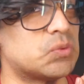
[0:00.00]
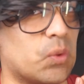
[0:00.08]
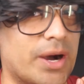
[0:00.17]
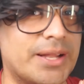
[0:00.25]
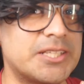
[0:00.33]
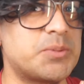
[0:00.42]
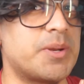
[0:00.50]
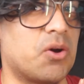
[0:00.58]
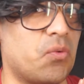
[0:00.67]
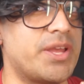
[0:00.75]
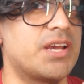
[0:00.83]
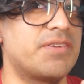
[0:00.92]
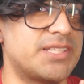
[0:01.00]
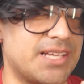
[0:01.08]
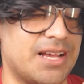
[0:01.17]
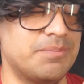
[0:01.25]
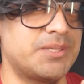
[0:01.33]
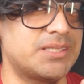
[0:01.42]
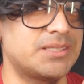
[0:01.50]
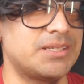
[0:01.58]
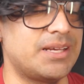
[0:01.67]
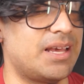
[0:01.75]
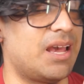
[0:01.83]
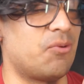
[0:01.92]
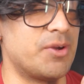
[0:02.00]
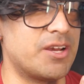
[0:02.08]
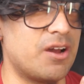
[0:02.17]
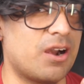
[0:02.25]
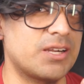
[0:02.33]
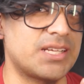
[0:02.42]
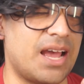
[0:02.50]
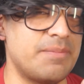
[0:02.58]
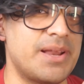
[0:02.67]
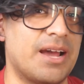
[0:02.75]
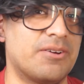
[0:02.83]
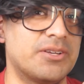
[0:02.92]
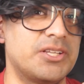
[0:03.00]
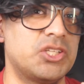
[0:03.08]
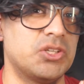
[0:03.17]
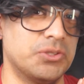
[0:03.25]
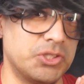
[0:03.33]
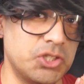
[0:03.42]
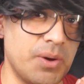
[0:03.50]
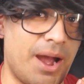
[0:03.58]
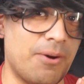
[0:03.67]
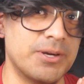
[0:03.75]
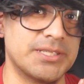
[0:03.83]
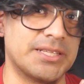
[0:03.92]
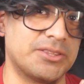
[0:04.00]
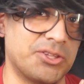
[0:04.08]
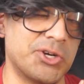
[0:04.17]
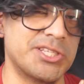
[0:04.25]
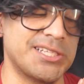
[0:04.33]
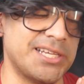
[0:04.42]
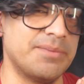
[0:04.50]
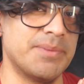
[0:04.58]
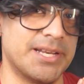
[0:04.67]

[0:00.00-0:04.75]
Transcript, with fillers: Well, it's been a week of attempts, and we got our time down to 2 hours and 13